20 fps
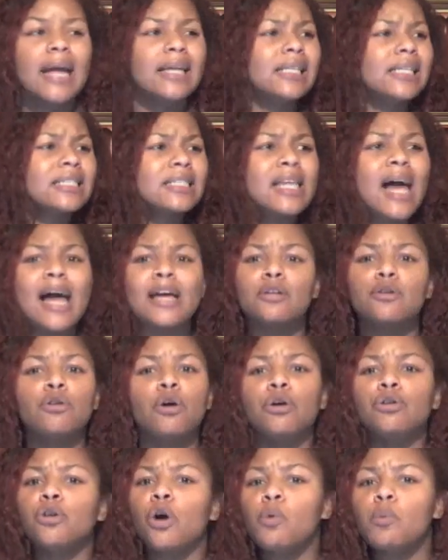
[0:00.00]
And it's like, you
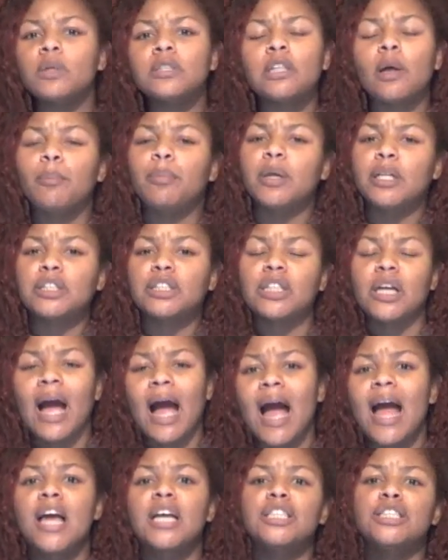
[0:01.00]
don't know what the bitch
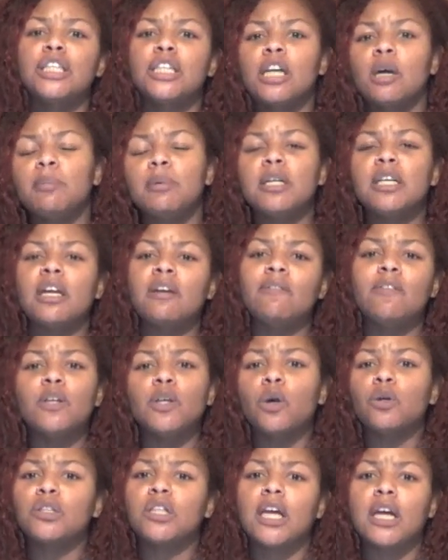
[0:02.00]
got. She could be
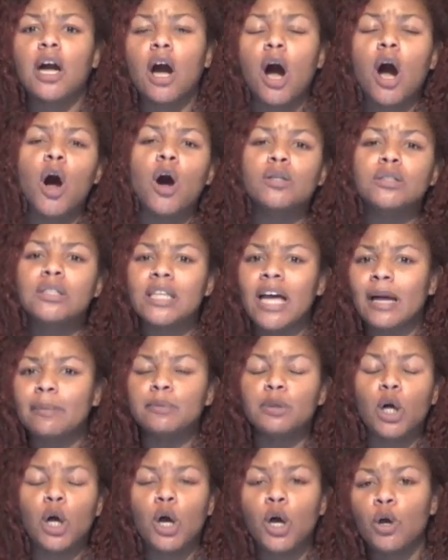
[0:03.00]
giving your dick all
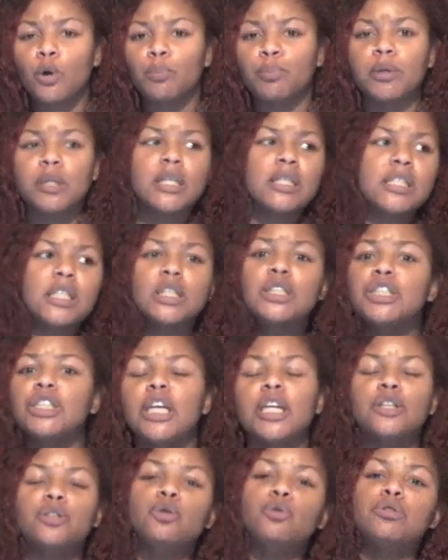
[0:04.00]
types of herpes and
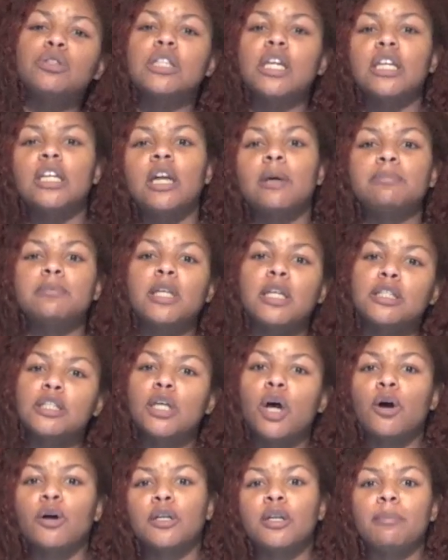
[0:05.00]
shit, and you sitting up there
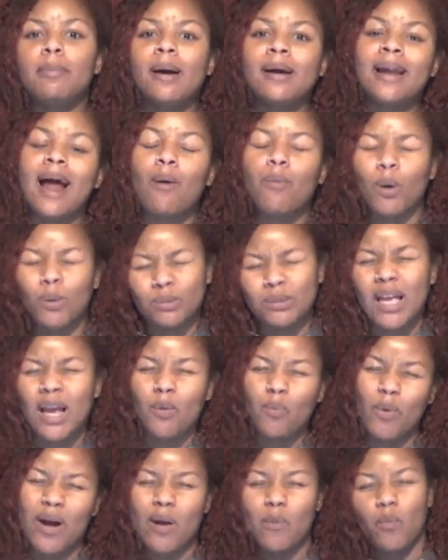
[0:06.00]
talking about, I want
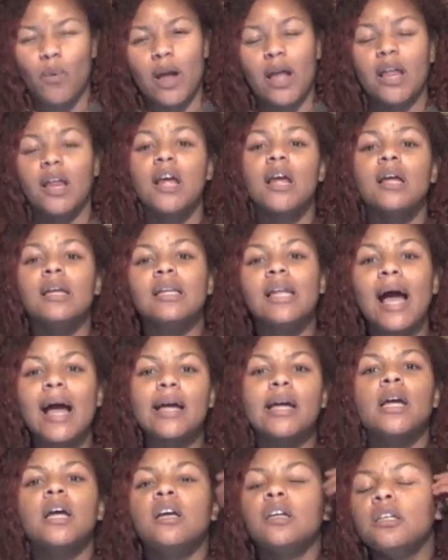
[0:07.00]
that wet.
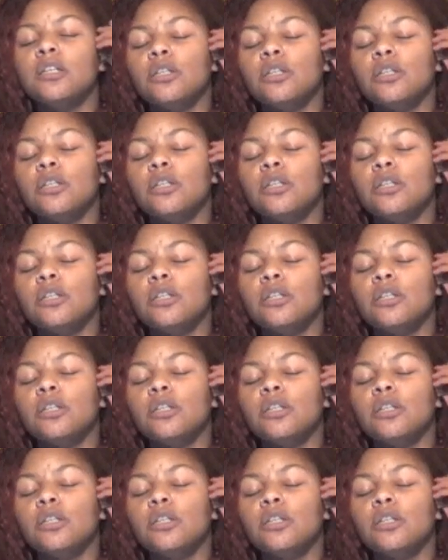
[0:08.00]
Like,